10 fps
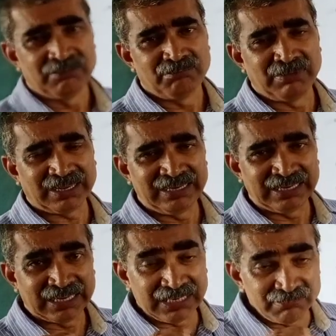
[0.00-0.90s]
make an
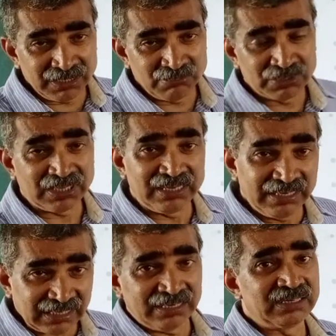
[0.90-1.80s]
agreement with
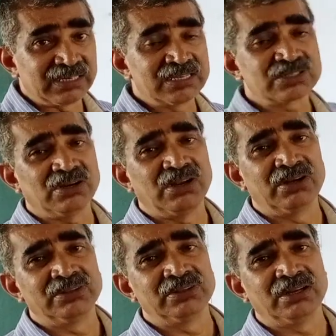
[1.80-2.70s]
any countries
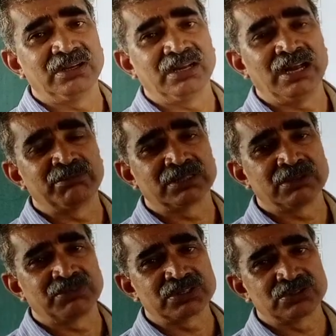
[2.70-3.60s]
after the
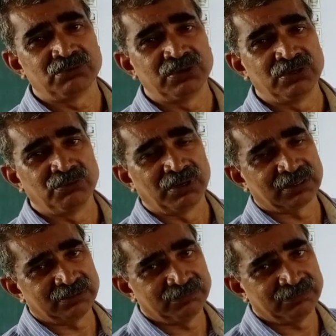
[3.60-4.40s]
First World War.